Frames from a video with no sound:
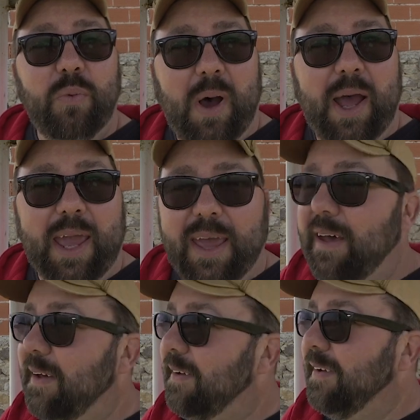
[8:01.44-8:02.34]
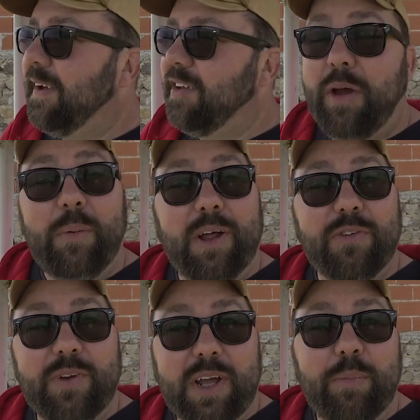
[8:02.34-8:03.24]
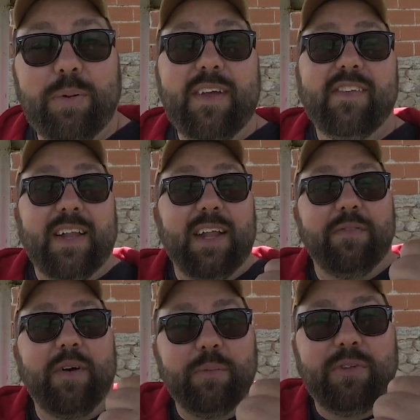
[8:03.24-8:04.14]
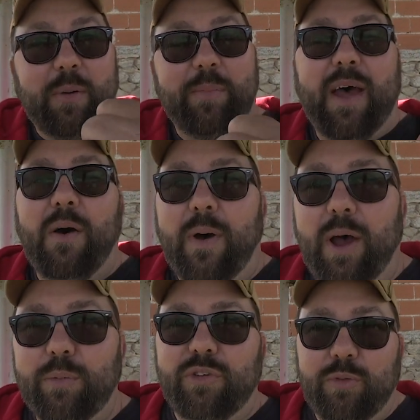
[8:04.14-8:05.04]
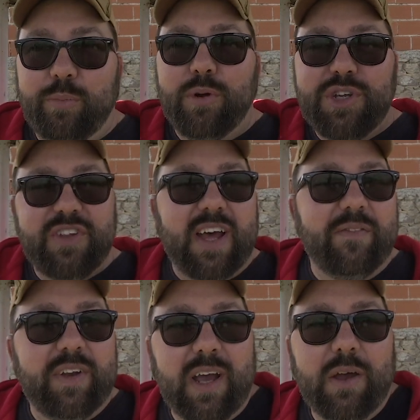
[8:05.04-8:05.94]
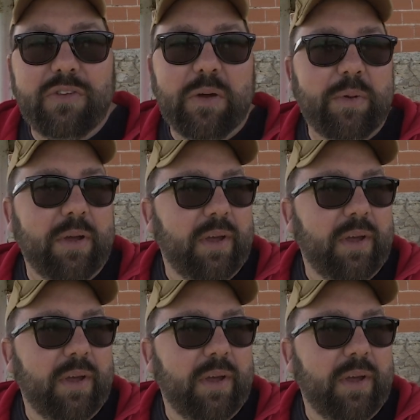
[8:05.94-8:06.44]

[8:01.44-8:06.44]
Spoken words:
way. So hope you like this video. Please click the thumbs up. That all helps. It pushes our videos up.